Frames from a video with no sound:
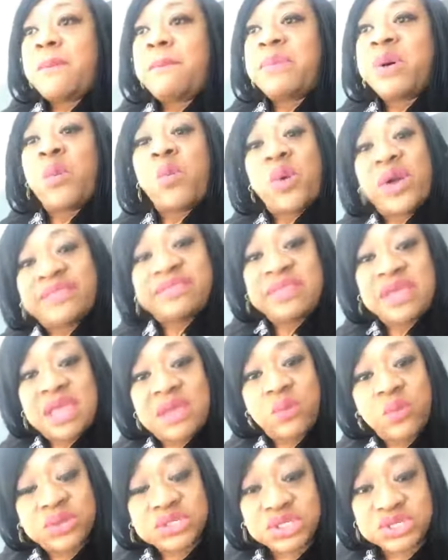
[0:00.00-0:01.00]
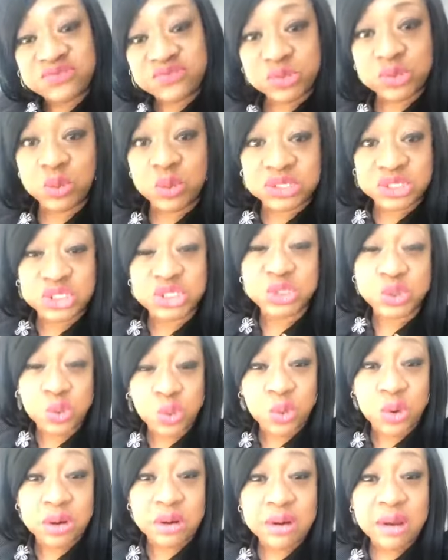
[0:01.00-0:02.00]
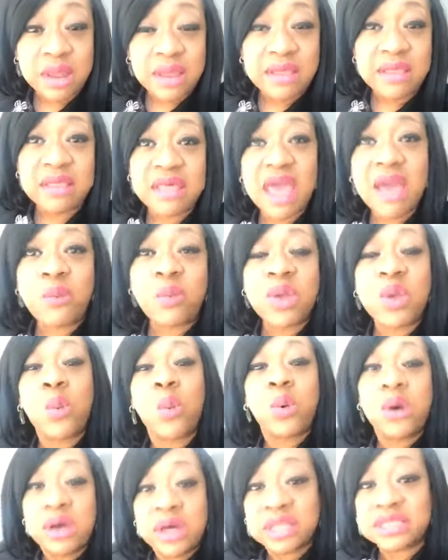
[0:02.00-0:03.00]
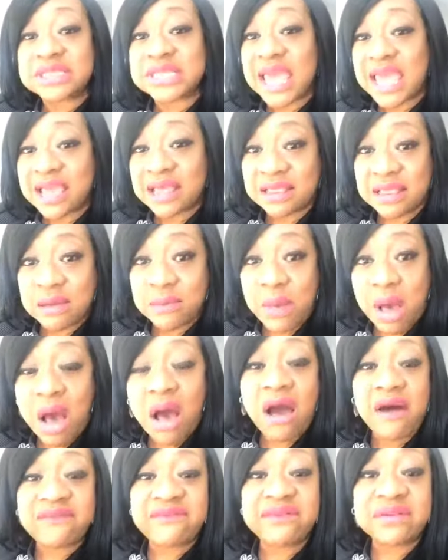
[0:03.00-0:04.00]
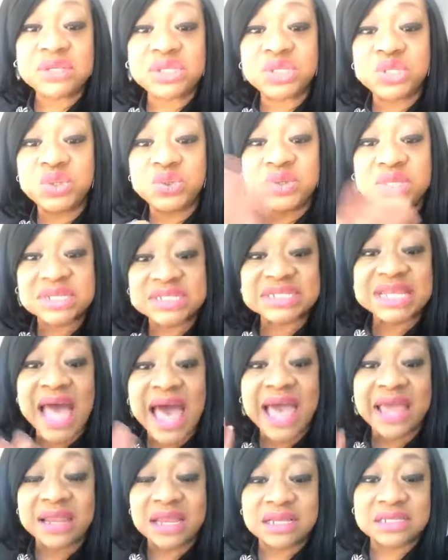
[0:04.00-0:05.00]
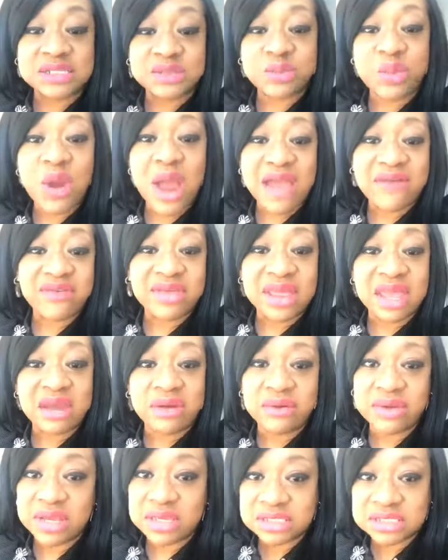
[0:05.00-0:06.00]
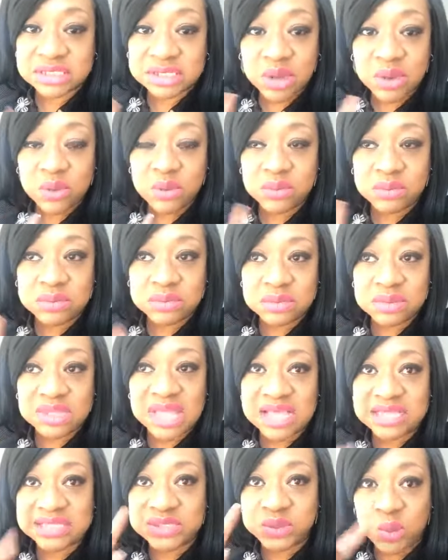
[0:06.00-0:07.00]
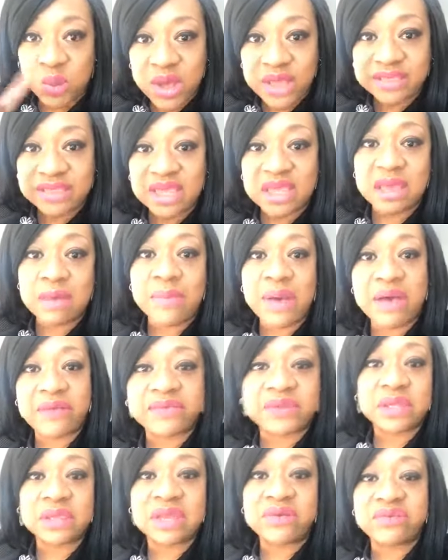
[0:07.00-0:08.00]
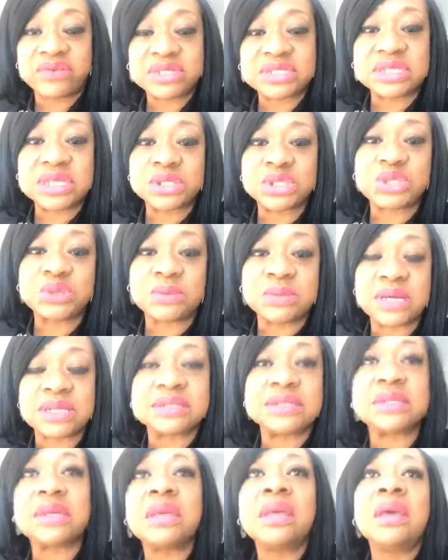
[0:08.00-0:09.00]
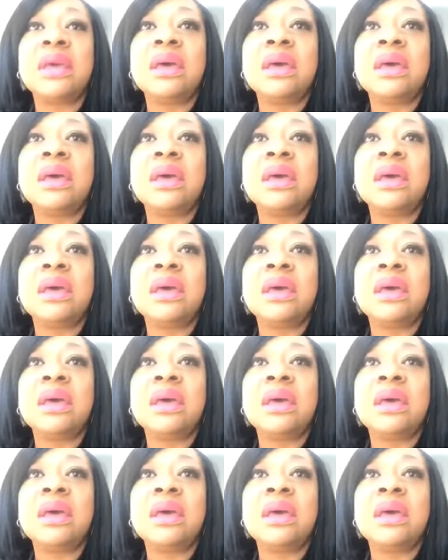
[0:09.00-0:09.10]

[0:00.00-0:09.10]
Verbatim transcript: But one thing was sure, that we would take them off to the side into private areas. So that's one thing about deliverance that you must